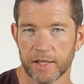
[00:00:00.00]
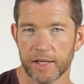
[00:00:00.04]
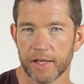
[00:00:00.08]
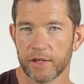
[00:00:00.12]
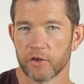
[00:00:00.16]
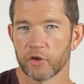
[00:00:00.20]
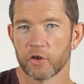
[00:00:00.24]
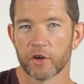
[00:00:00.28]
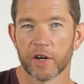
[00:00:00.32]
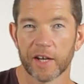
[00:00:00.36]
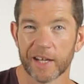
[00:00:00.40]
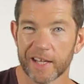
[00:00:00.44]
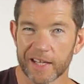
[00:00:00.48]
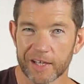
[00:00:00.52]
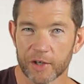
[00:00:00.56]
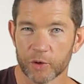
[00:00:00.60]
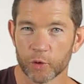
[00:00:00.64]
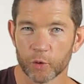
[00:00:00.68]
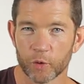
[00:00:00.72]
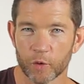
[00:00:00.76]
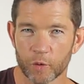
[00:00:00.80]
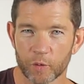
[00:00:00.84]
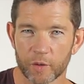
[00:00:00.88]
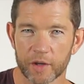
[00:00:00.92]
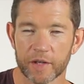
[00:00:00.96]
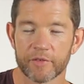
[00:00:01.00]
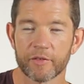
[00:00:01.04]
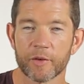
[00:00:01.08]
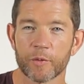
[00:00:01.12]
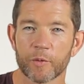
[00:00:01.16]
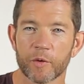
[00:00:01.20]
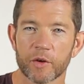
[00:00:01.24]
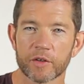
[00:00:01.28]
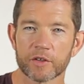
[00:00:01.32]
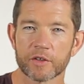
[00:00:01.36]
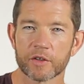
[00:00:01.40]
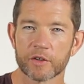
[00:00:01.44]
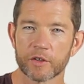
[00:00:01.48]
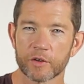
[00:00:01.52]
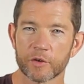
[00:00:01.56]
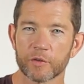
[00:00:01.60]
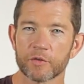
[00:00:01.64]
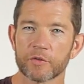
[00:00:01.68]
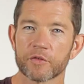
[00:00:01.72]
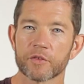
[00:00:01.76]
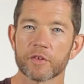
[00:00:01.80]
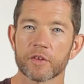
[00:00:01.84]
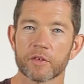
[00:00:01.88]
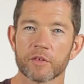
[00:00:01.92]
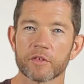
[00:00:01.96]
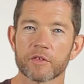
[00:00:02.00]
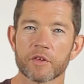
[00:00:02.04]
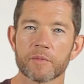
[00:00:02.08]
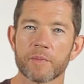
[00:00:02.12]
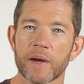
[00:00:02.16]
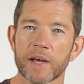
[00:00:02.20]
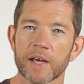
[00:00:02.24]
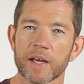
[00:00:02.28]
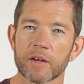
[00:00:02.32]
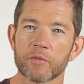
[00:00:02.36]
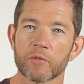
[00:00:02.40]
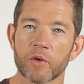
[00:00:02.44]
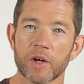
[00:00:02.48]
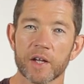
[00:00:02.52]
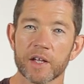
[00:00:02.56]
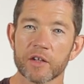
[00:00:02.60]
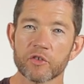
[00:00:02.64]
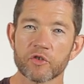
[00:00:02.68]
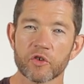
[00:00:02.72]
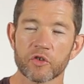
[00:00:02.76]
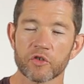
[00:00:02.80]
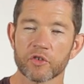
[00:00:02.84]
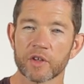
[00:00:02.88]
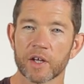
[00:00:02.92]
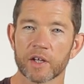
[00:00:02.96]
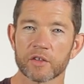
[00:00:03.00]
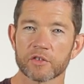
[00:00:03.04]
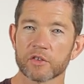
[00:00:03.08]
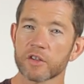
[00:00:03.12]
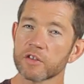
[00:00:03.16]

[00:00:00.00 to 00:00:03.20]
End on an E chord or whatever you want to do to, to make it really interesting.